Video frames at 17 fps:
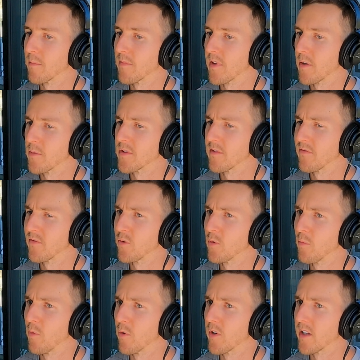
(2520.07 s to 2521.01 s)
there was a few
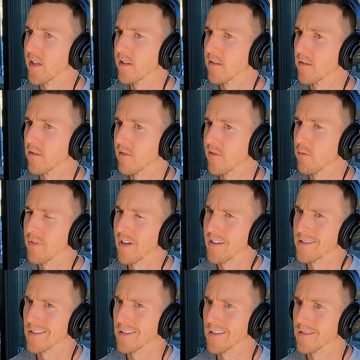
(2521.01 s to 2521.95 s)

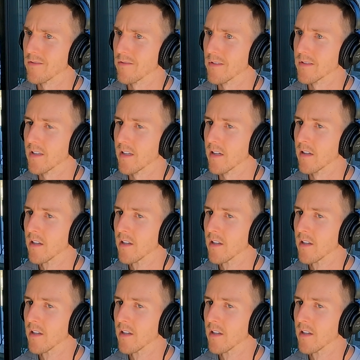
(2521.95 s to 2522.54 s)
nights, I guess you could say,